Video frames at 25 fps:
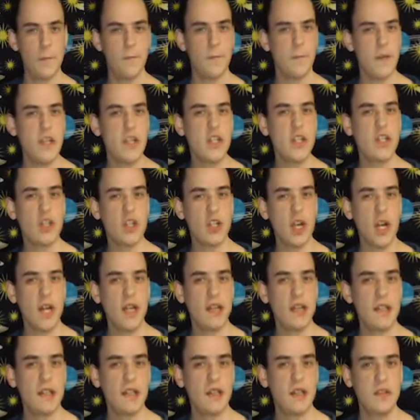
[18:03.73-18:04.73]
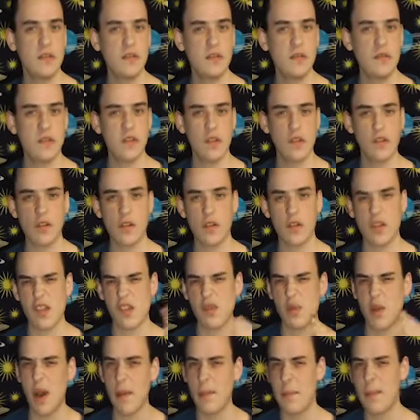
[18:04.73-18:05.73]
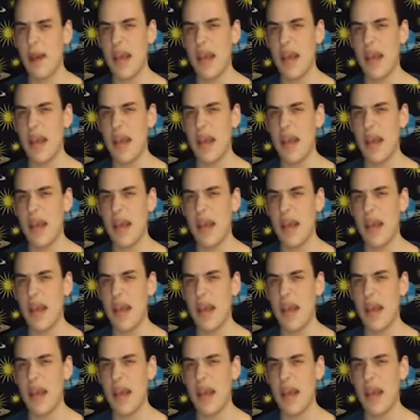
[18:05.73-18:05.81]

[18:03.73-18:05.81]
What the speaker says: face shot to sort of swap